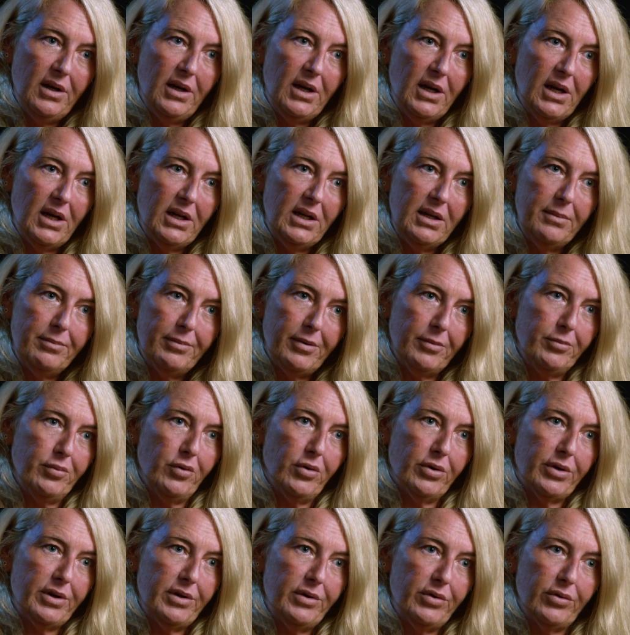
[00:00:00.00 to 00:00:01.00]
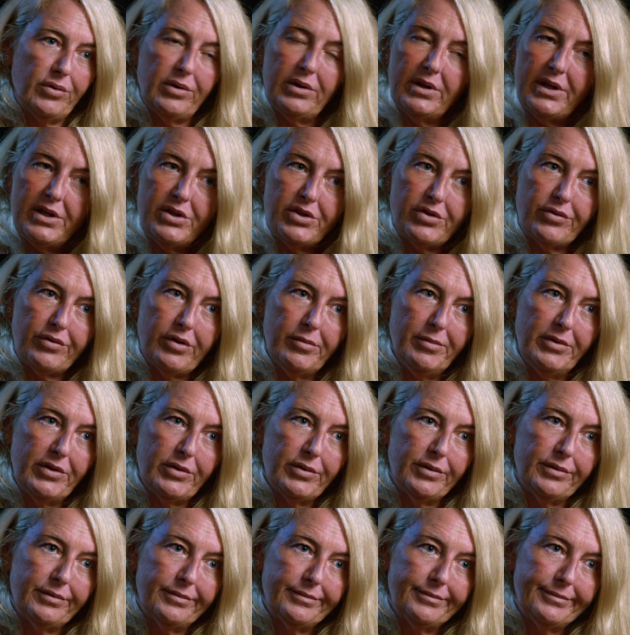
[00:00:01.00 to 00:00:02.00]
any purported or alleged
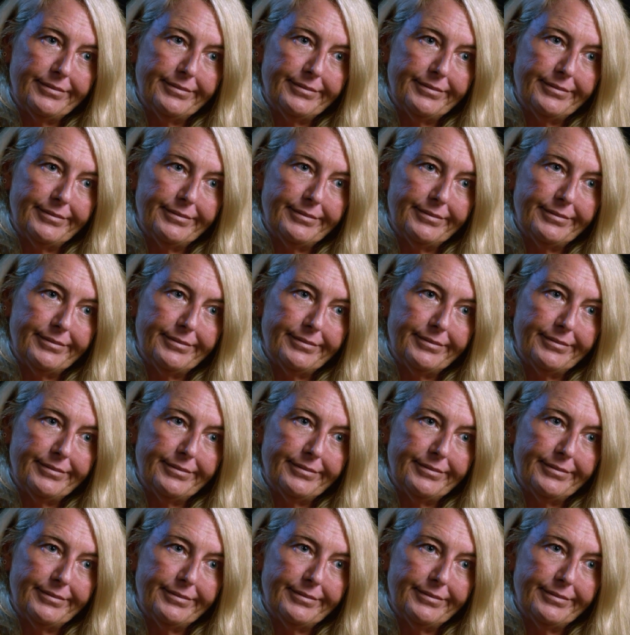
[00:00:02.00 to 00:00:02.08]
criminal.